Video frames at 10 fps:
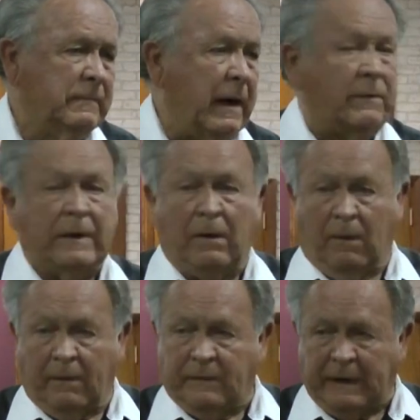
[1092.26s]
How does that
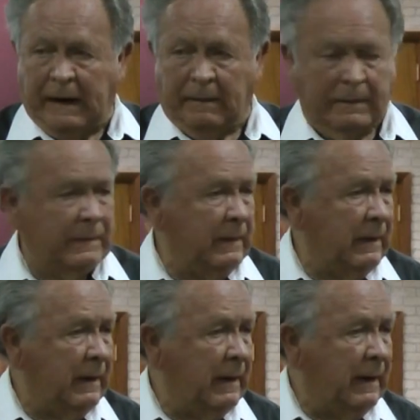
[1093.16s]
order sound?
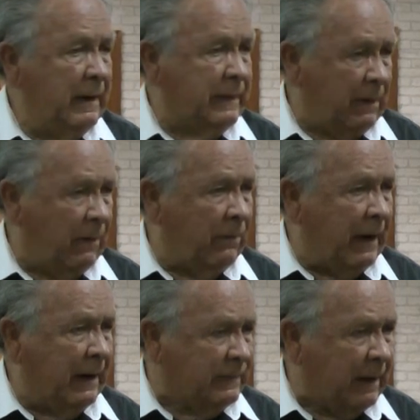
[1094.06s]
Is that all
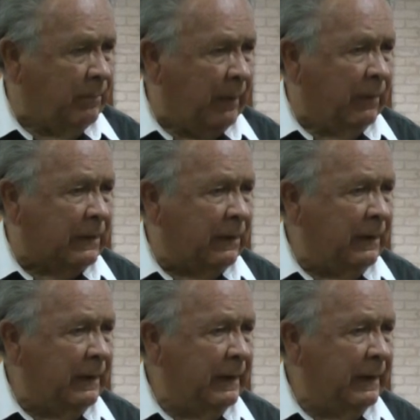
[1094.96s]
right? Is that biblical?